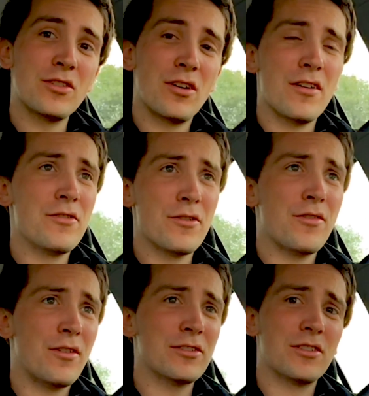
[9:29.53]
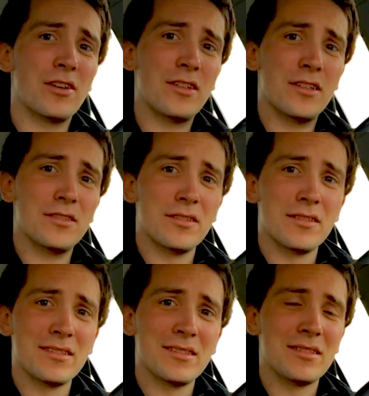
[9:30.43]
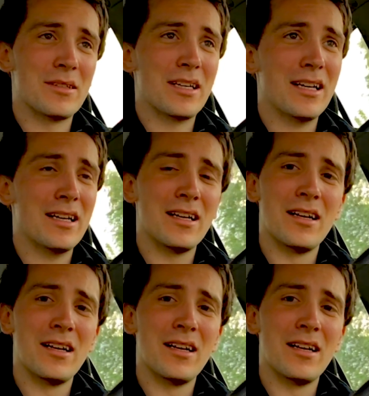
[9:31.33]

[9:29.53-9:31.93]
thoughts on this, right?